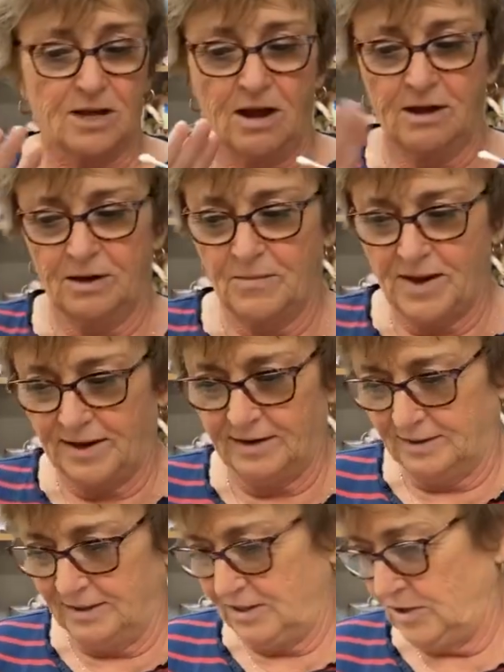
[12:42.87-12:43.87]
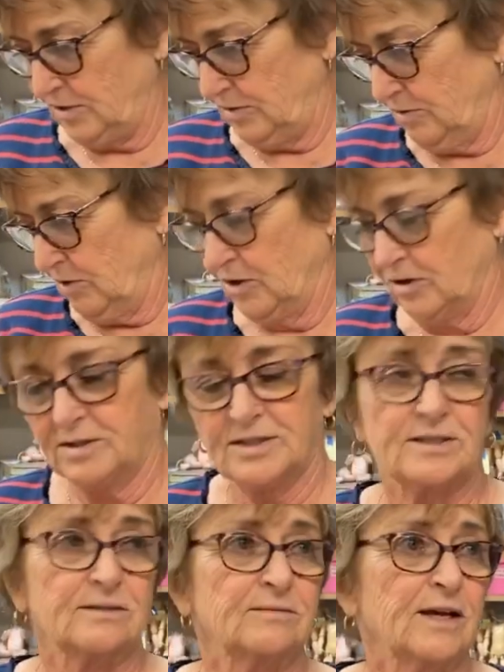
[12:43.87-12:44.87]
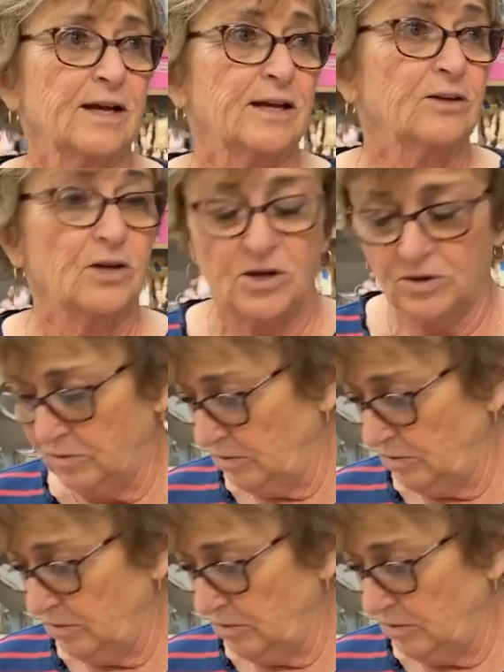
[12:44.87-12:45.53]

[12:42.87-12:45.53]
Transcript: automatically do hooks and no